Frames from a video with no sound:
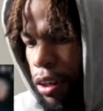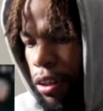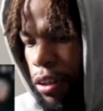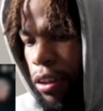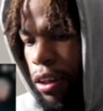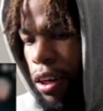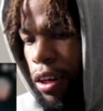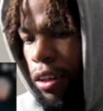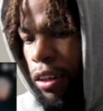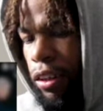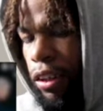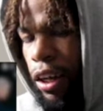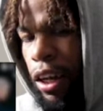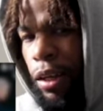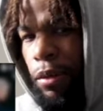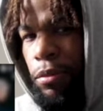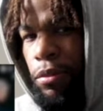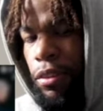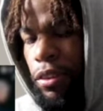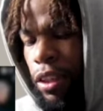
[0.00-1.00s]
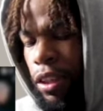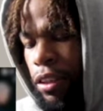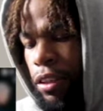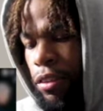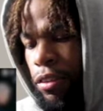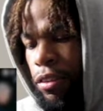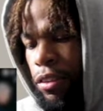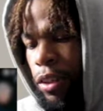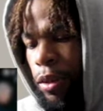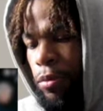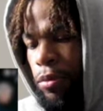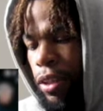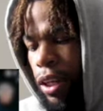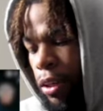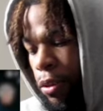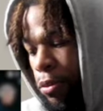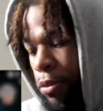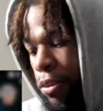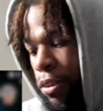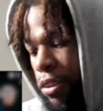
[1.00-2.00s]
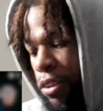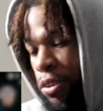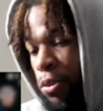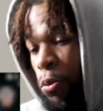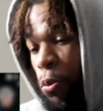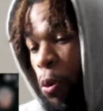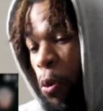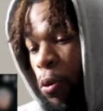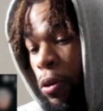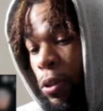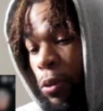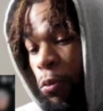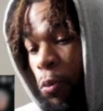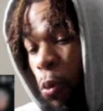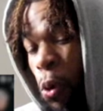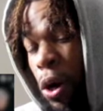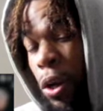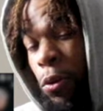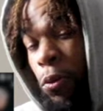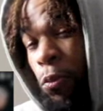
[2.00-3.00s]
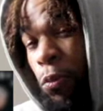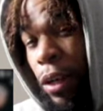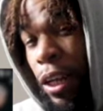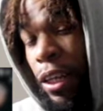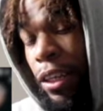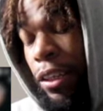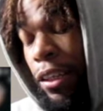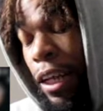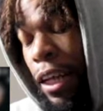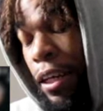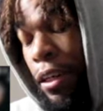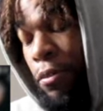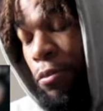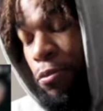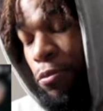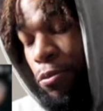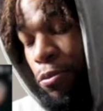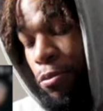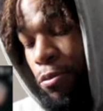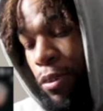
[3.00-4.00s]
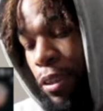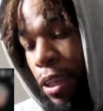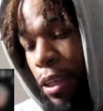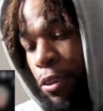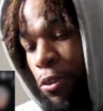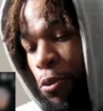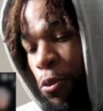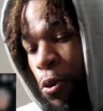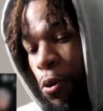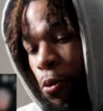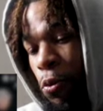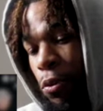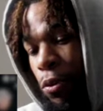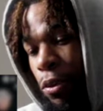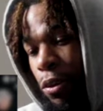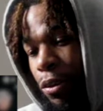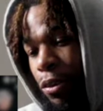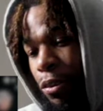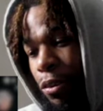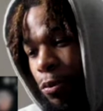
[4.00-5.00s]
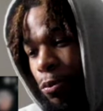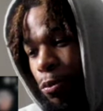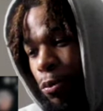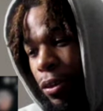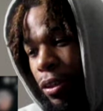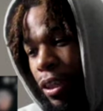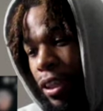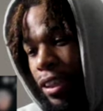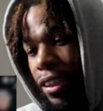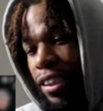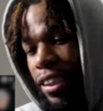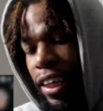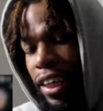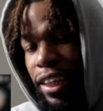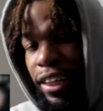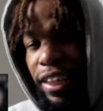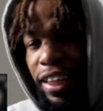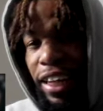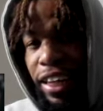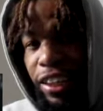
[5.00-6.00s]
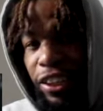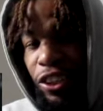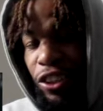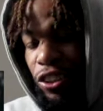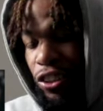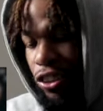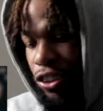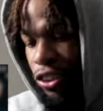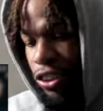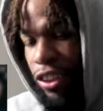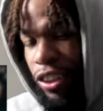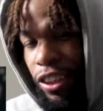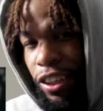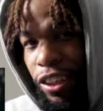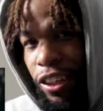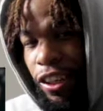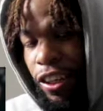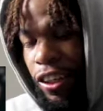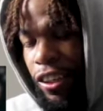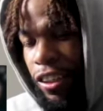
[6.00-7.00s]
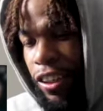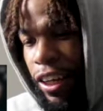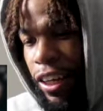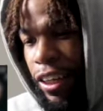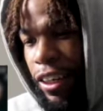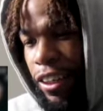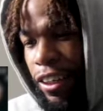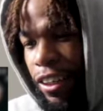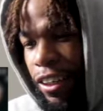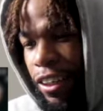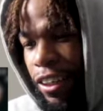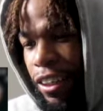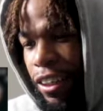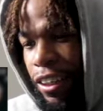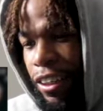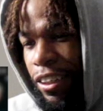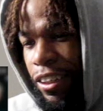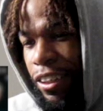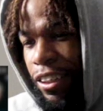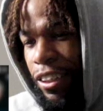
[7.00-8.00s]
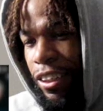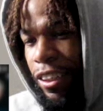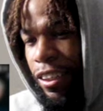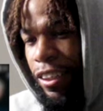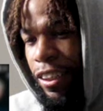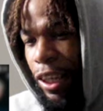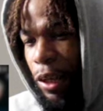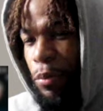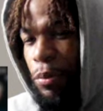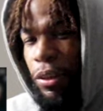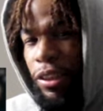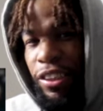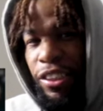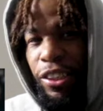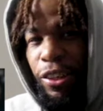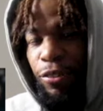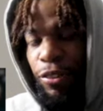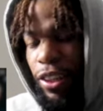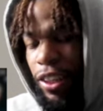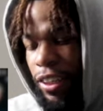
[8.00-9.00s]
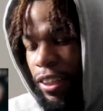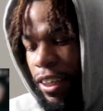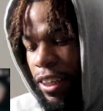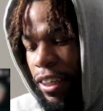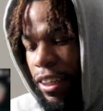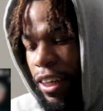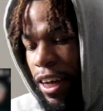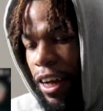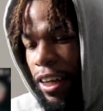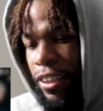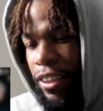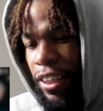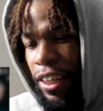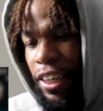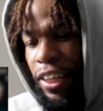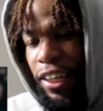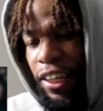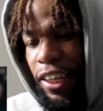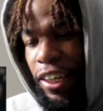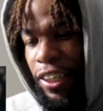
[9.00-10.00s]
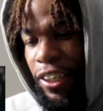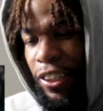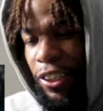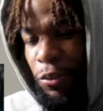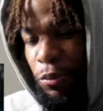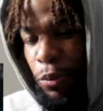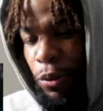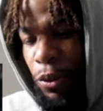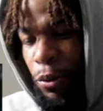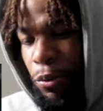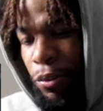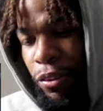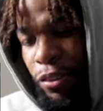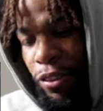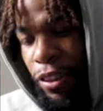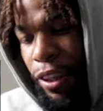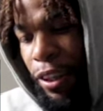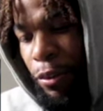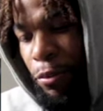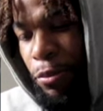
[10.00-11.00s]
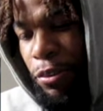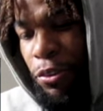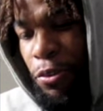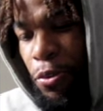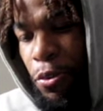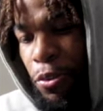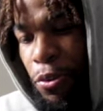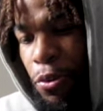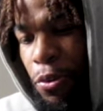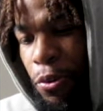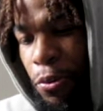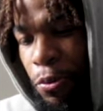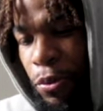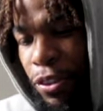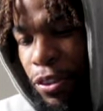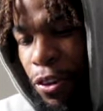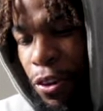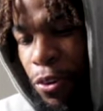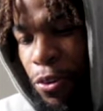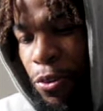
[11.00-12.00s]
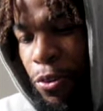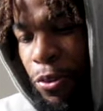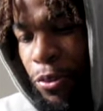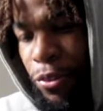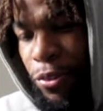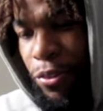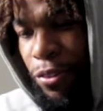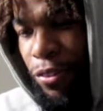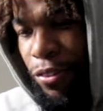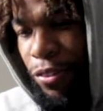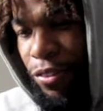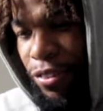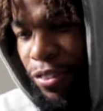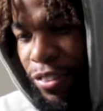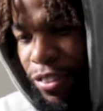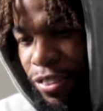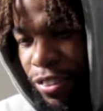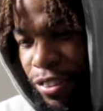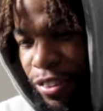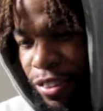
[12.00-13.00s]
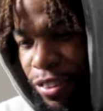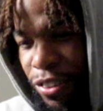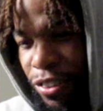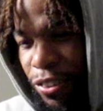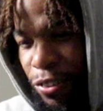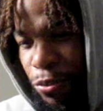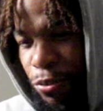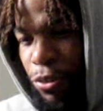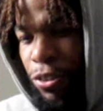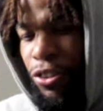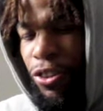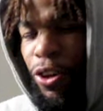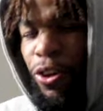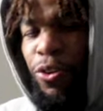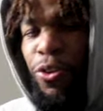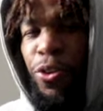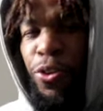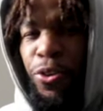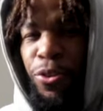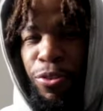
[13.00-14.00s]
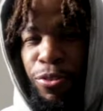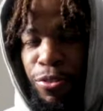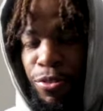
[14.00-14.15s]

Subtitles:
love how the caption, like the subtitles, is only one. They do what they saying in English. Like, give me the stuff that they not saying in English, bro. What is, like, what's going on? What y'all on? What y'all on?